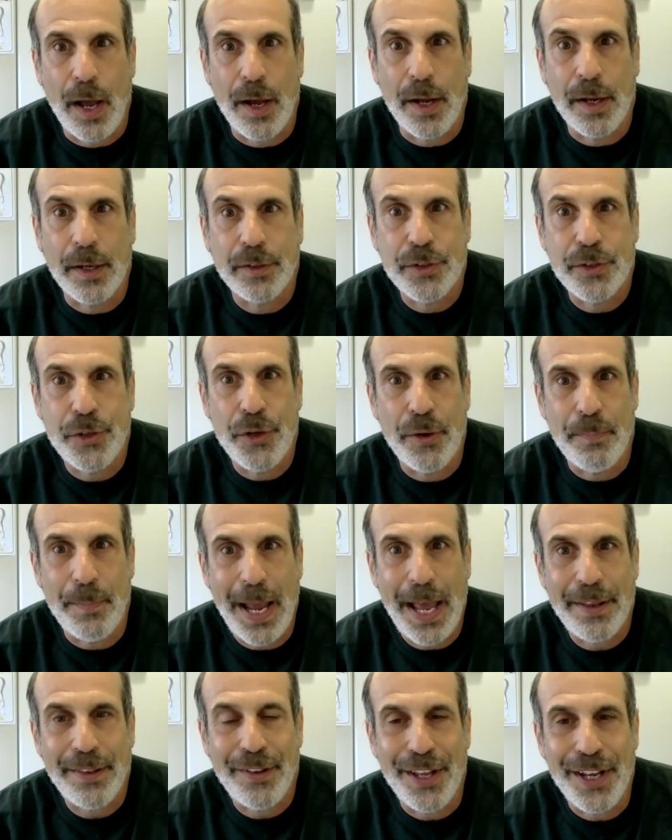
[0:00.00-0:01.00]
student
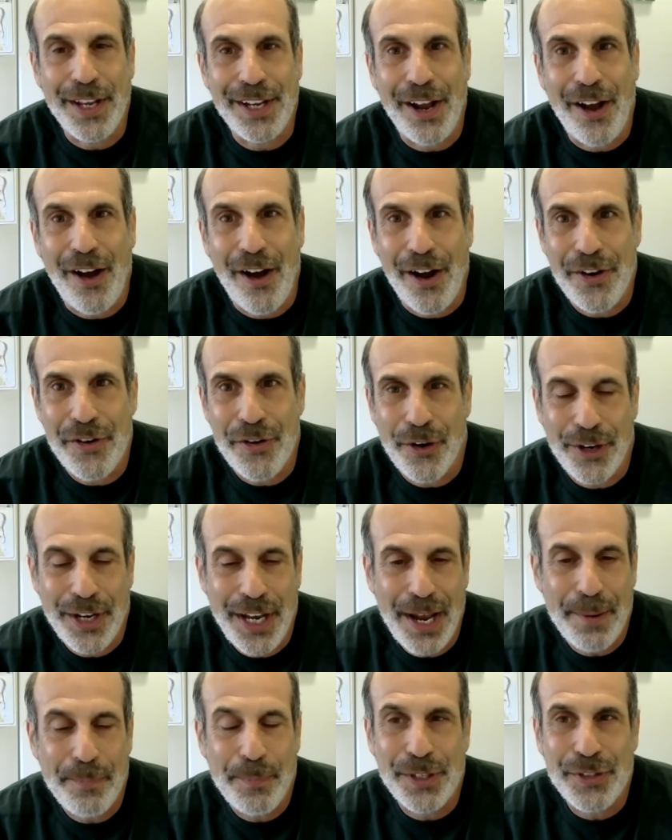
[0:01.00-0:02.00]
math league on your
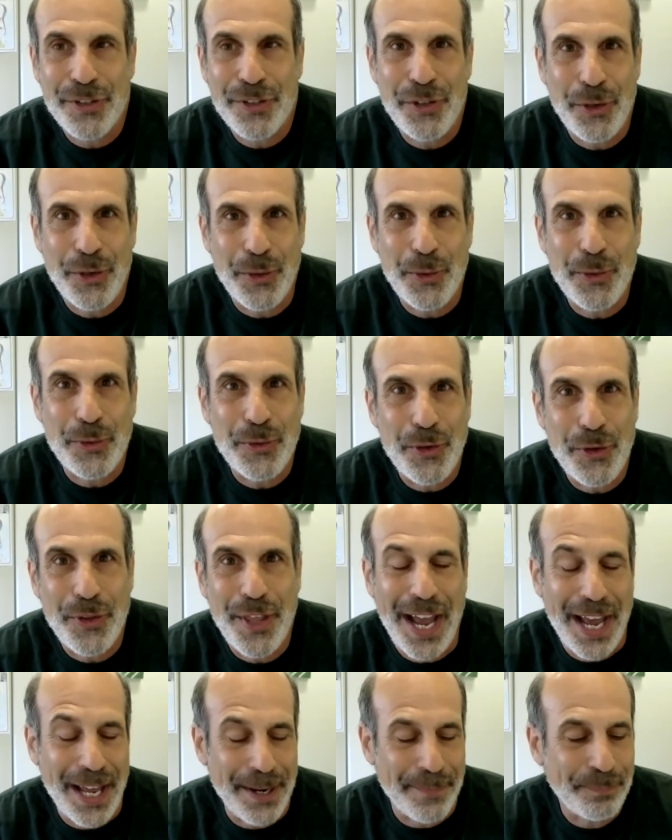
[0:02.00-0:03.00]
campus, to do
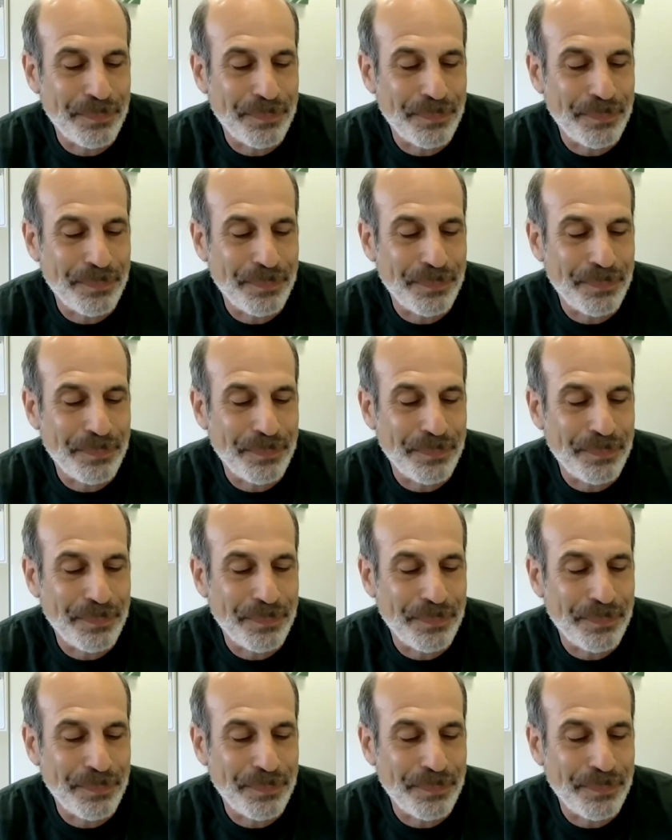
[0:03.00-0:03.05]
that.